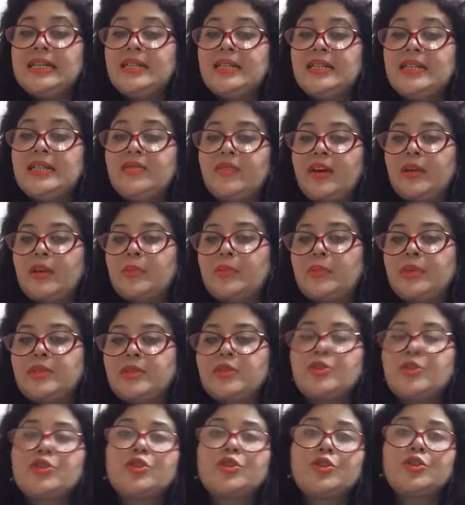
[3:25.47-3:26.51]
developers to
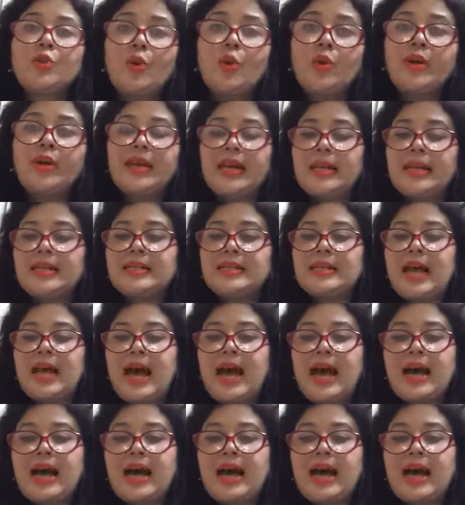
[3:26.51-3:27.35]
showcase